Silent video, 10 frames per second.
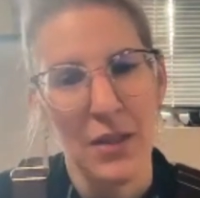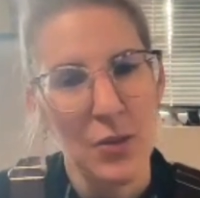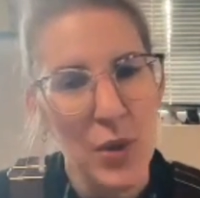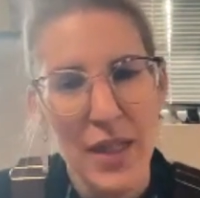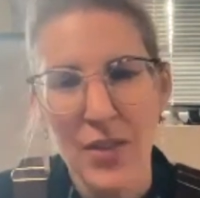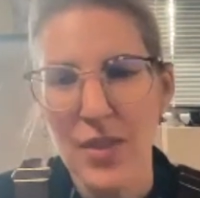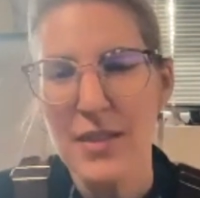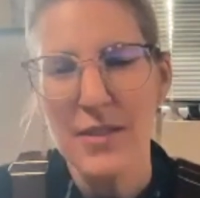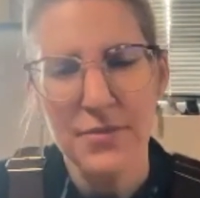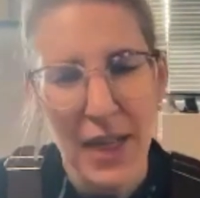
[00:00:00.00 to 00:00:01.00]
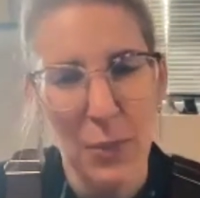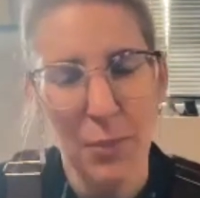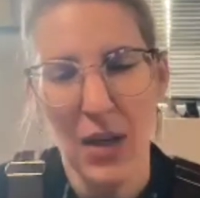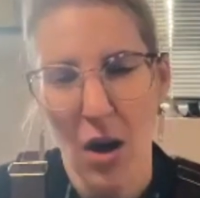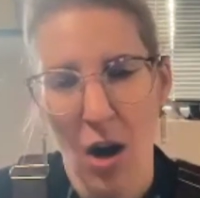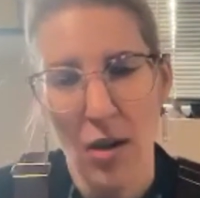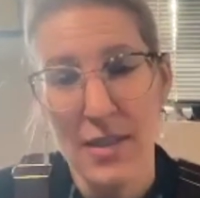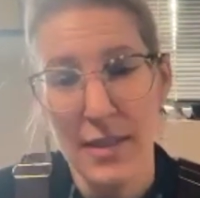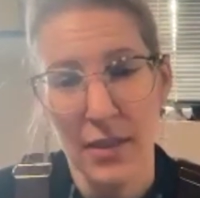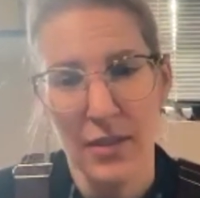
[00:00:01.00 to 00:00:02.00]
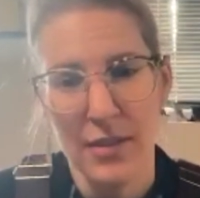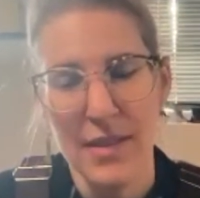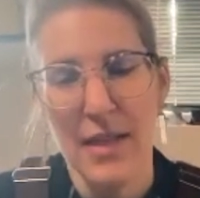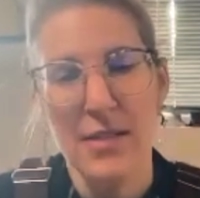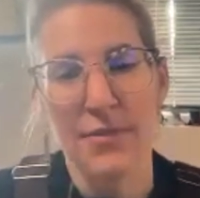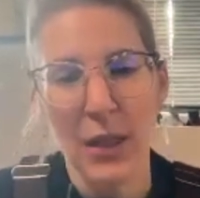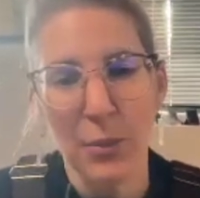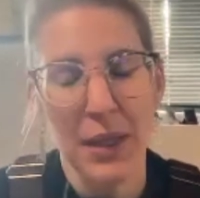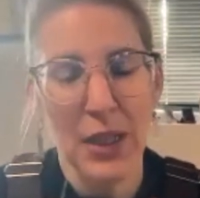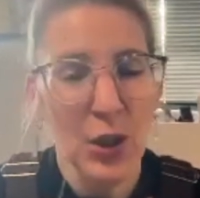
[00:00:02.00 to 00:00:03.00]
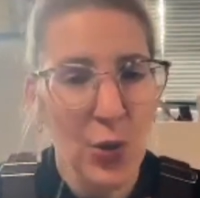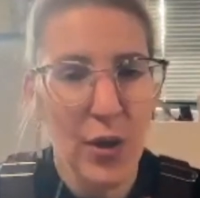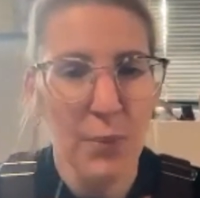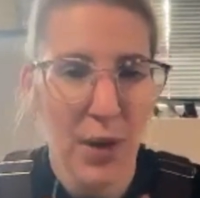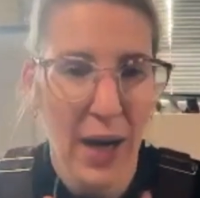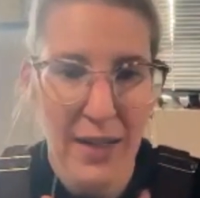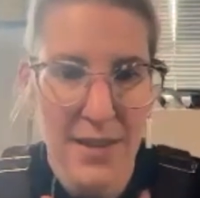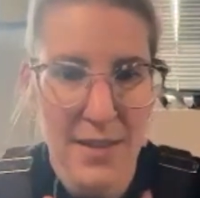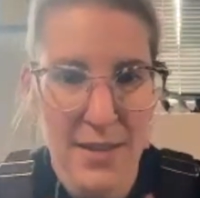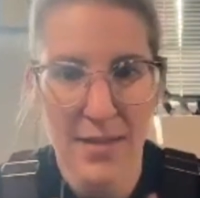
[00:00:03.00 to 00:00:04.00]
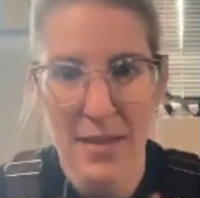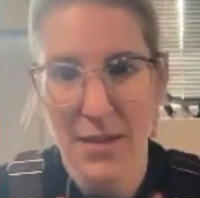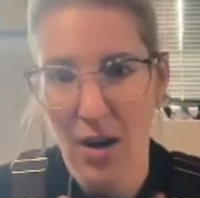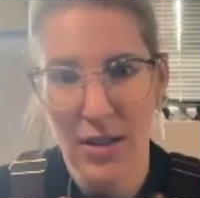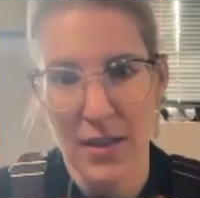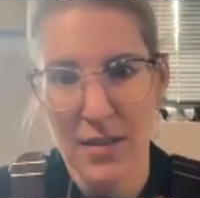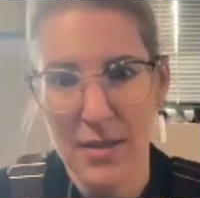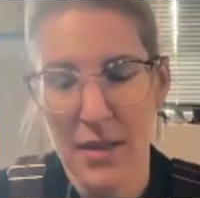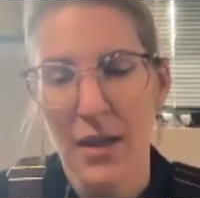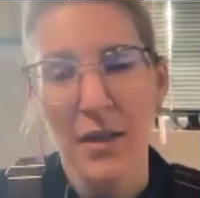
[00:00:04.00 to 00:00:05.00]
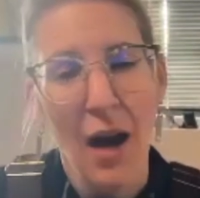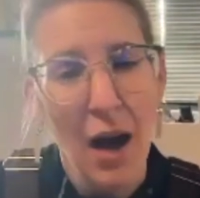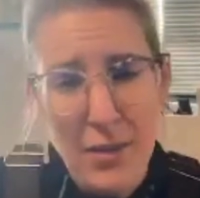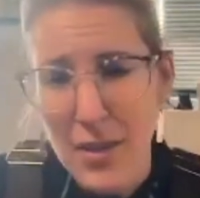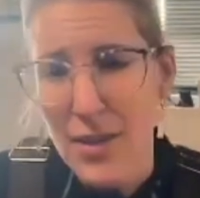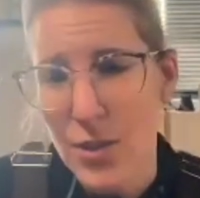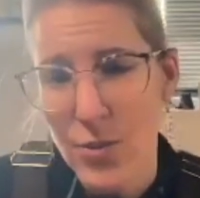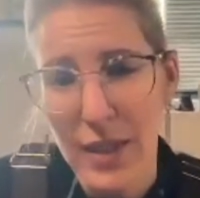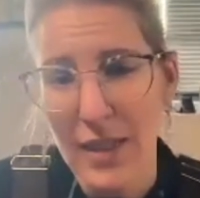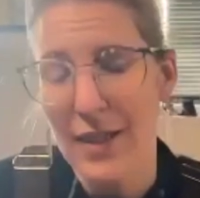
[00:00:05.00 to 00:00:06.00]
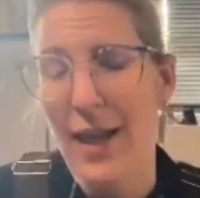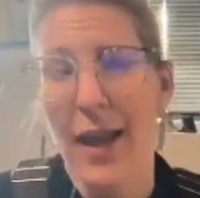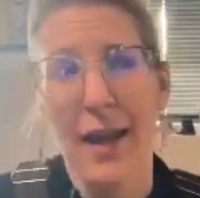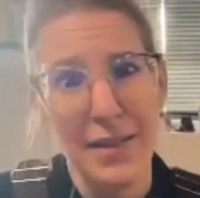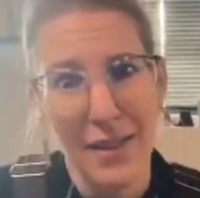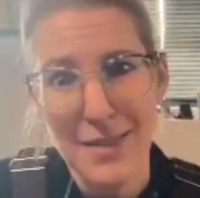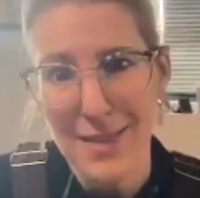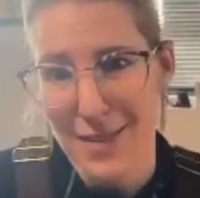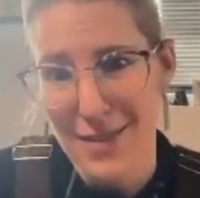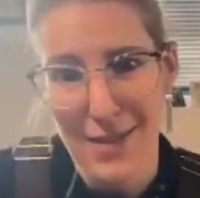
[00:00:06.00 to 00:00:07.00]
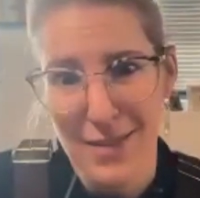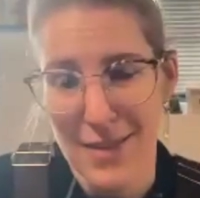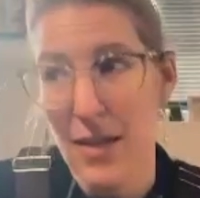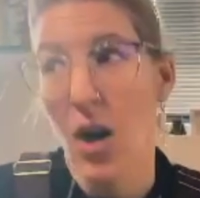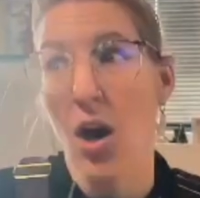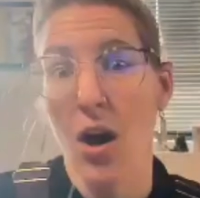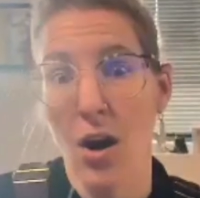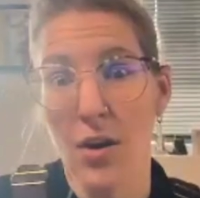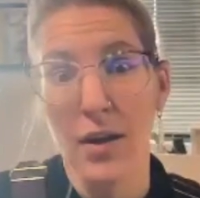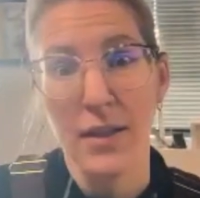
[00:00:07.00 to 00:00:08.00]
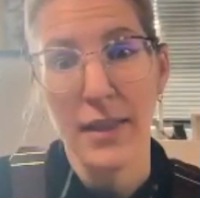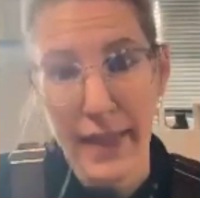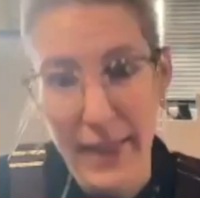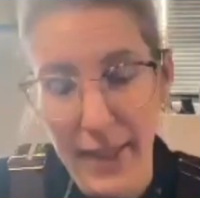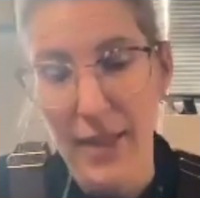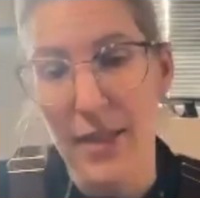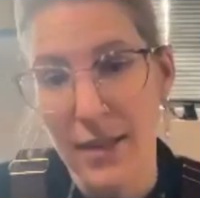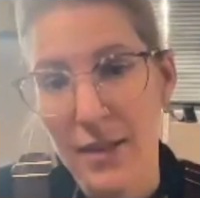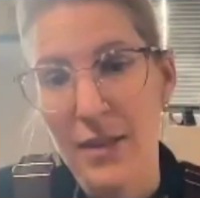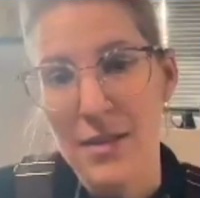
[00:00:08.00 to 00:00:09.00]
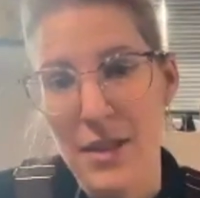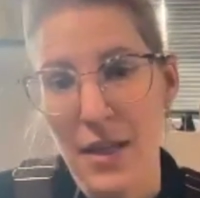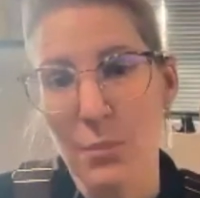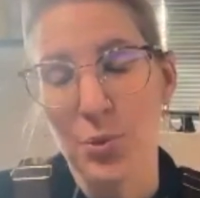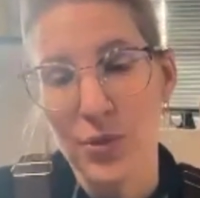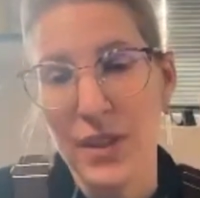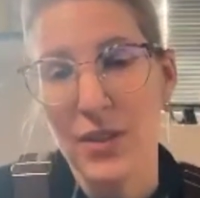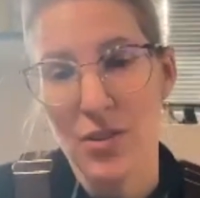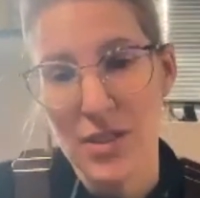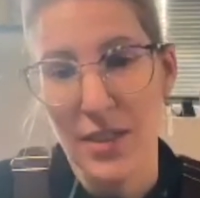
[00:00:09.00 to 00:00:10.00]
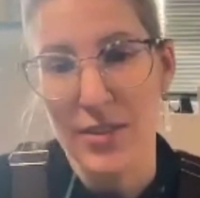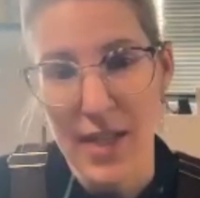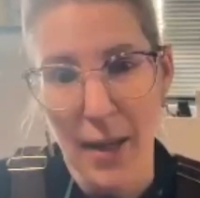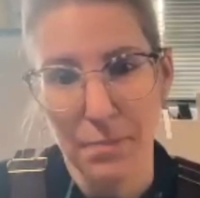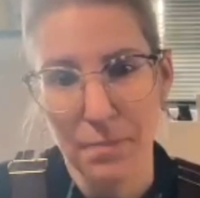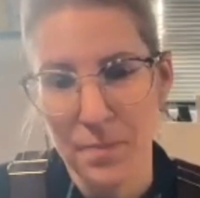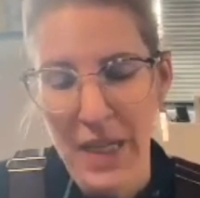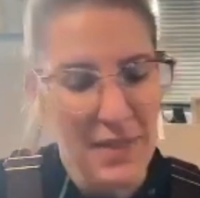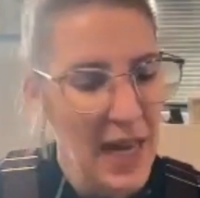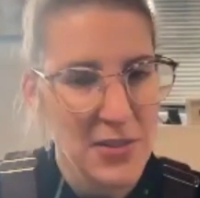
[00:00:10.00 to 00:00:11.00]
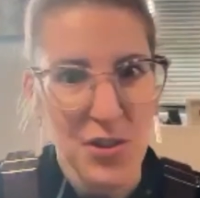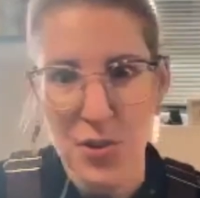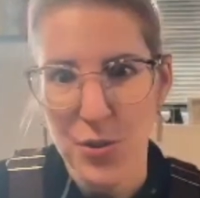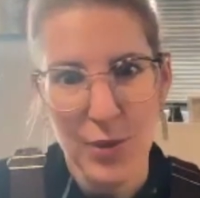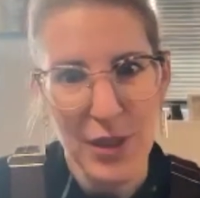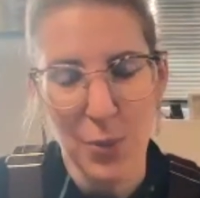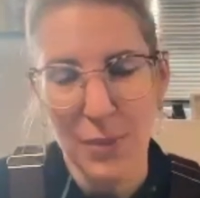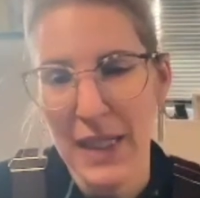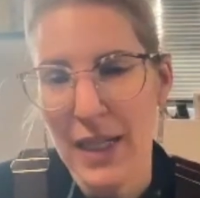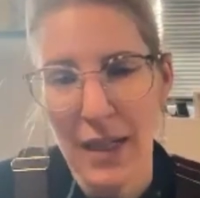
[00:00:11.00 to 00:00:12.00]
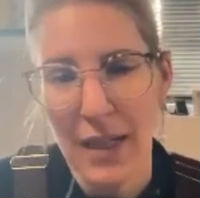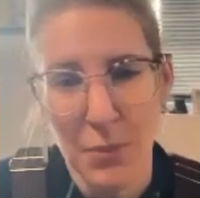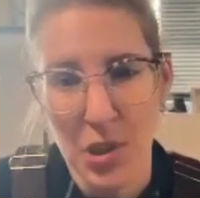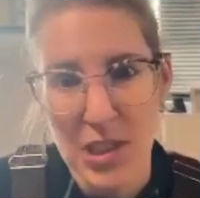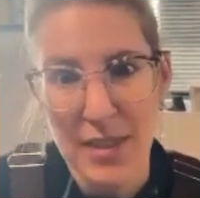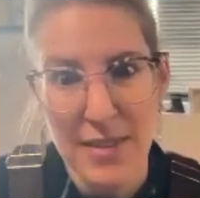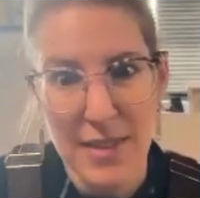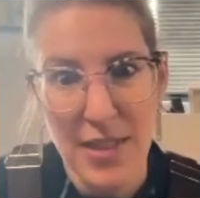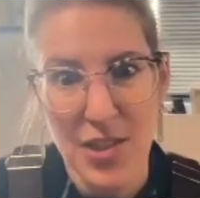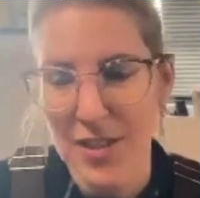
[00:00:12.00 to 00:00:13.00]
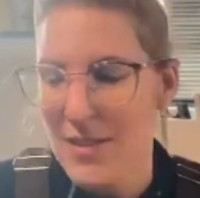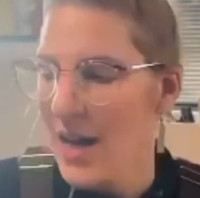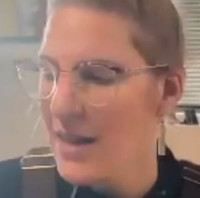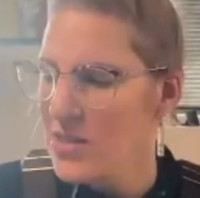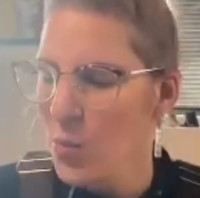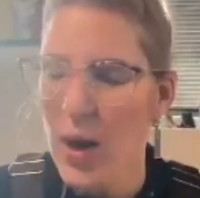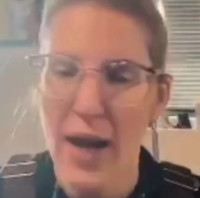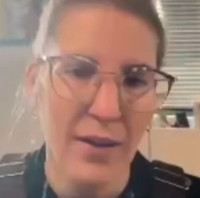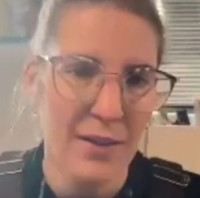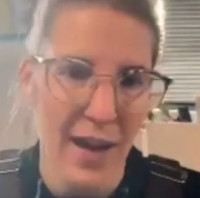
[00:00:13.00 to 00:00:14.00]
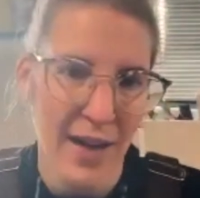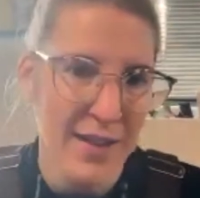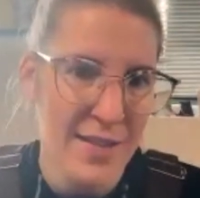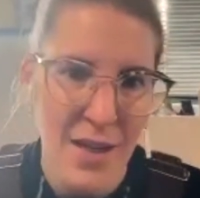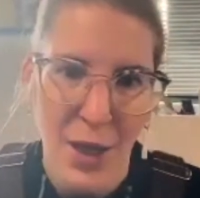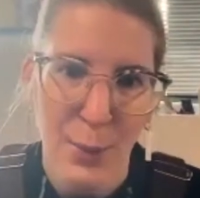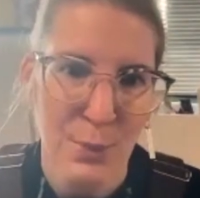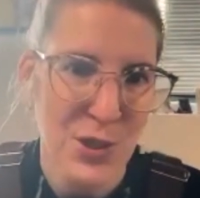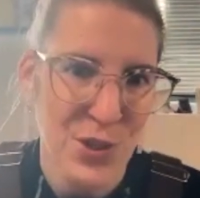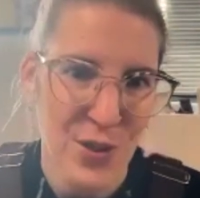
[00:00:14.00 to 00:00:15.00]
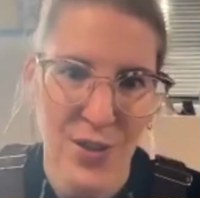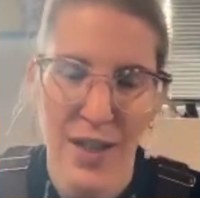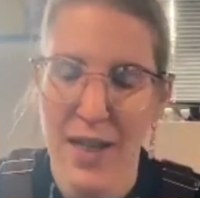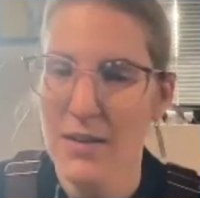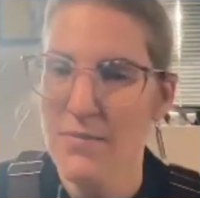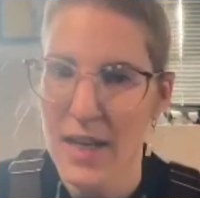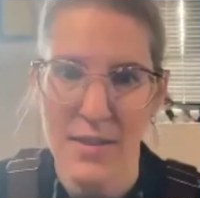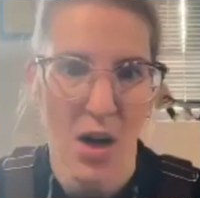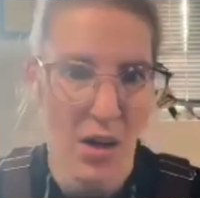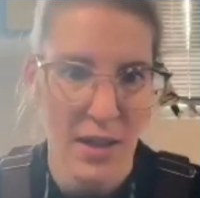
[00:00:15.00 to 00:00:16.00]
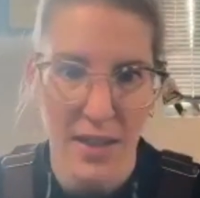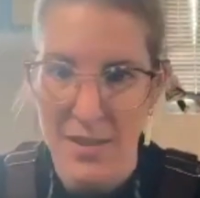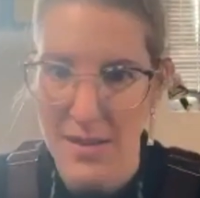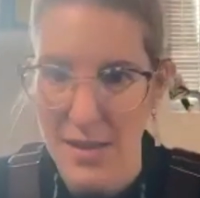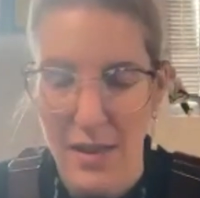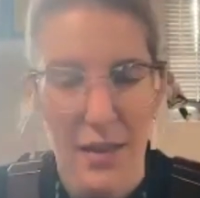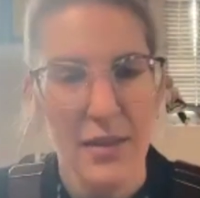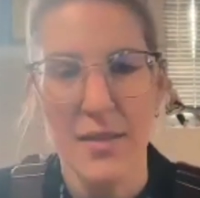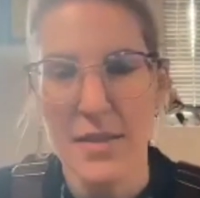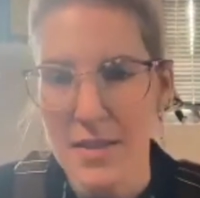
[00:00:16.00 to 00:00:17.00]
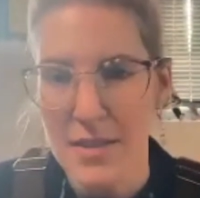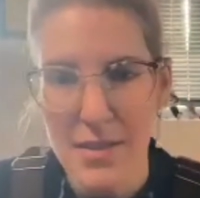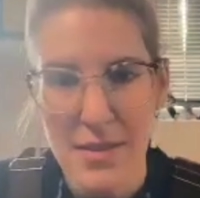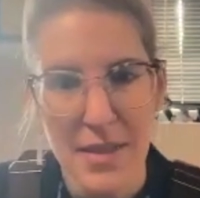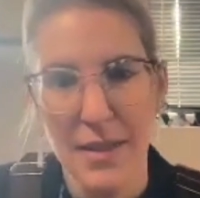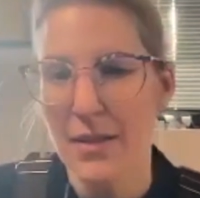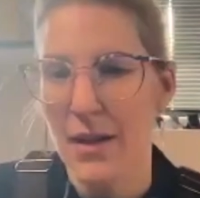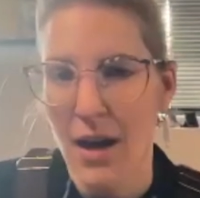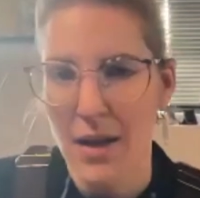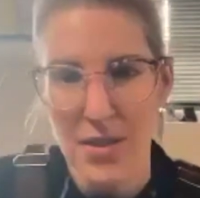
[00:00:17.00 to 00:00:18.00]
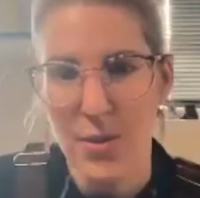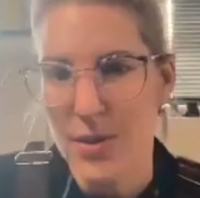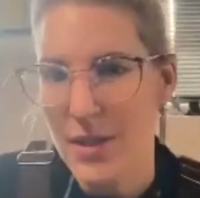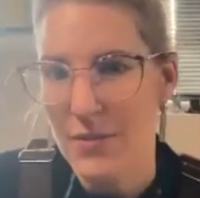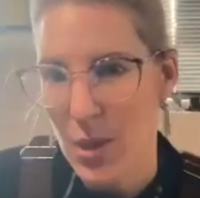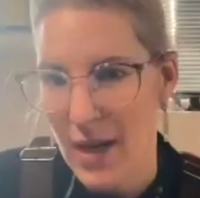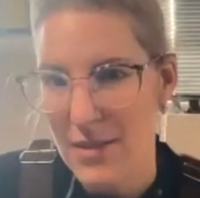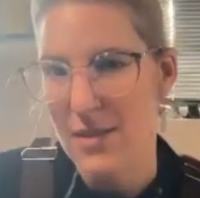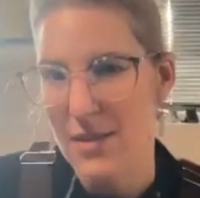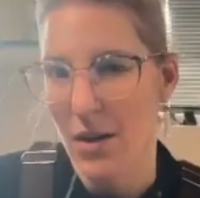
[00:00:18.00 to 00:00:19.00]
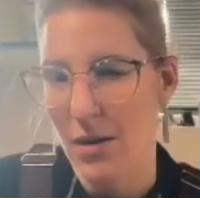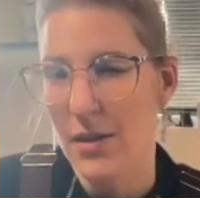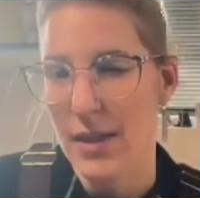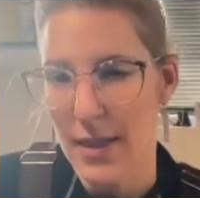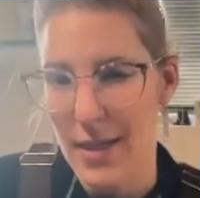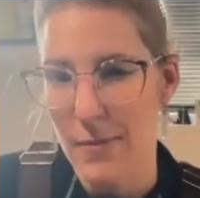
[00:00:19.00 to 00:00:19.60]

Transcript: With developing art skills and developing your practice as an artist, continuity and consistency are key to improving your skill set. That's true in your beginning and emerging stages, as well as mature and advanced artists. Consistency and continuity of practice are key.